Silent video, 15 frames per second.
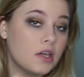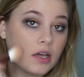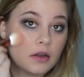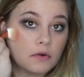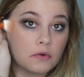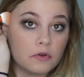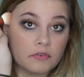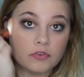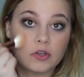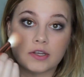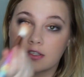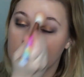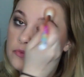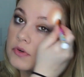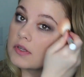I don't know if you
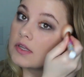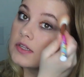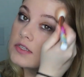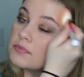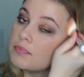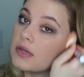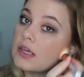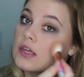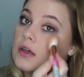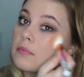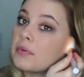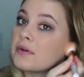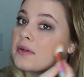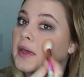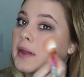guys can really, it's picking up
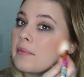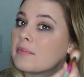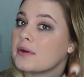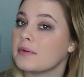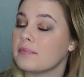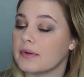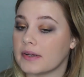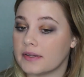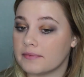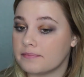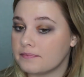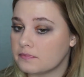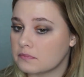on camera, but